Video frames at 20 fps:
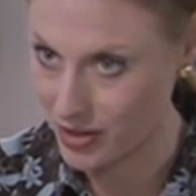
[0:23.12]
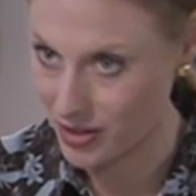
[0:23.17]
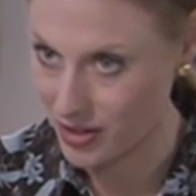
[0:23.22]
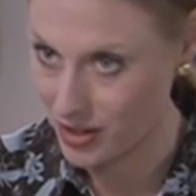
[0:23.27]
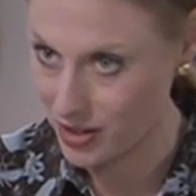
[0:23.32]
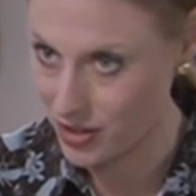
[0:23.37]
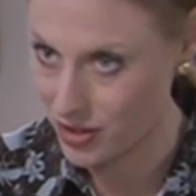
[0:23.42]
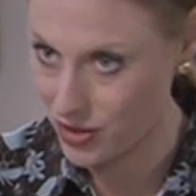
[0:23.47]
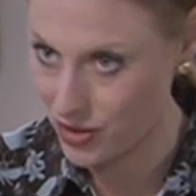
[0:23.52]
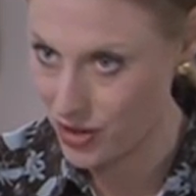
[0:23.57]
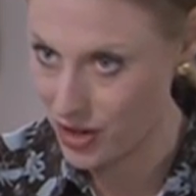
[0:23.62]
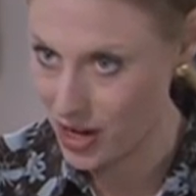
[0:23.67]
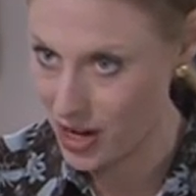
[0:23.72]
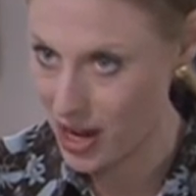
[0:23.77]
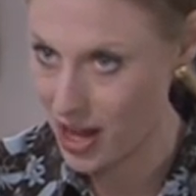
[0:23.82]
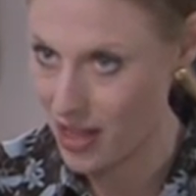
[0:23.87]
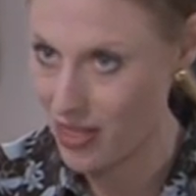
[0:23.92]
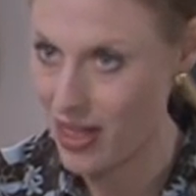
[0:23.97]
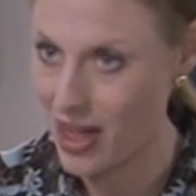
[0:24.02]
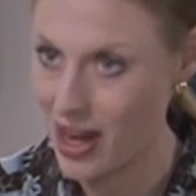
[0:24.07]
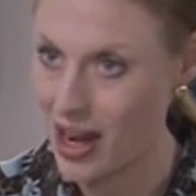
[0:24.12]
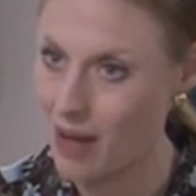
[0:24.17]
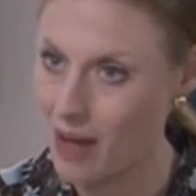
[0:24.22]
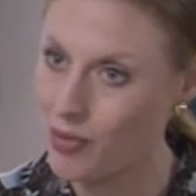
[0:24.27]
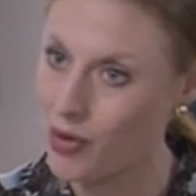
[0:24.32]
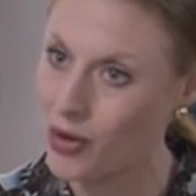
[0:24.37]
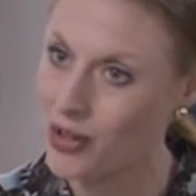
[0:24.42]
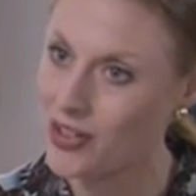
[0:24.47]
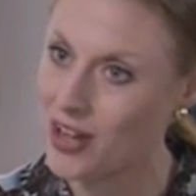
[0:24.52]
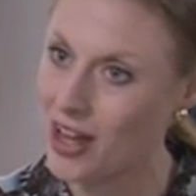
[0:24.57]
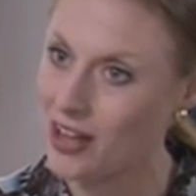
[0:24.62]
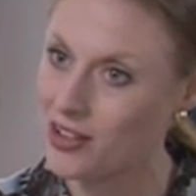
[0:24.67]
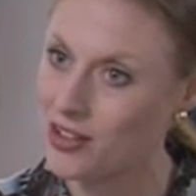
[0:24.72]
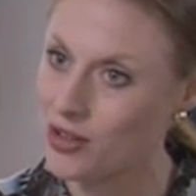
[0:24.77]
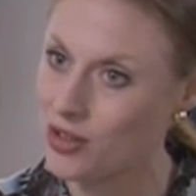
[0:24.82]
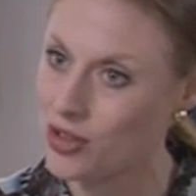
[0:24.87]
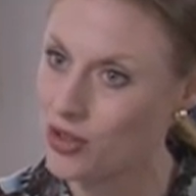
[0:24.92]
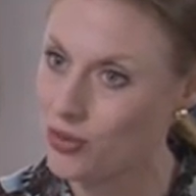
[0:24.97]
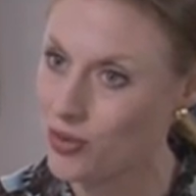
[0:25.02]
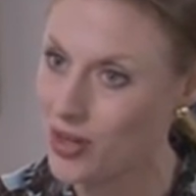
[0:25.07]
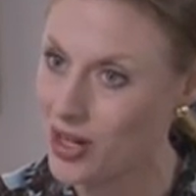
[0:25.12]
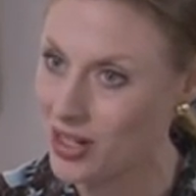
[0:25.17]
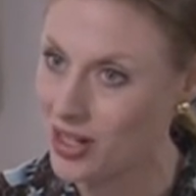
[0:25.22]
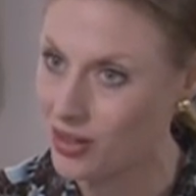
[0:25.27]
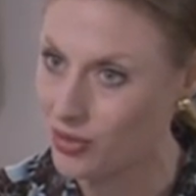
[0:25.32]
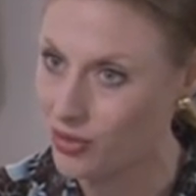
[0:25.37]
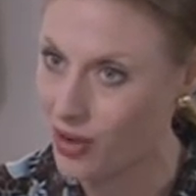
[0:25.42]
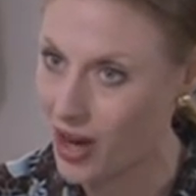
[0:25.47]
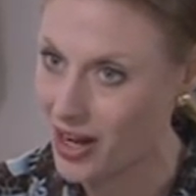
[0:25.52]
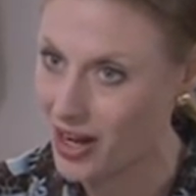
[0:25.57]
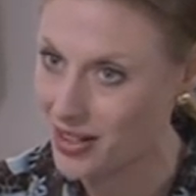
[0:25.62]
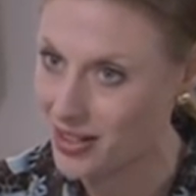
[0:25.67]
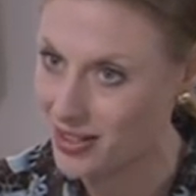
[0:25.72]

and history, and then I'm going to ask you to read and write a